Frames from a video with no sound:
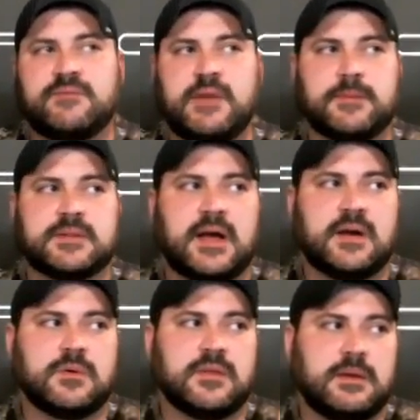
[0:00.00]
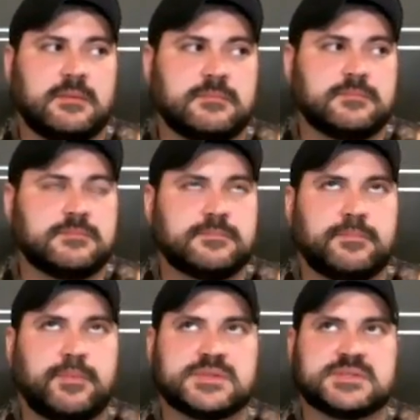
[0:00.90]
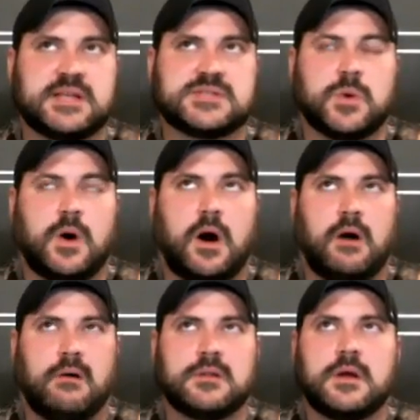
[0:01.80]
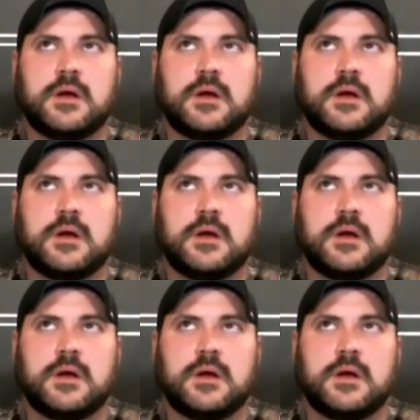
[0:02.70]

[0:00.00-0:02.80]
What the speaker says: Vapor Tongue really puts things to a halt.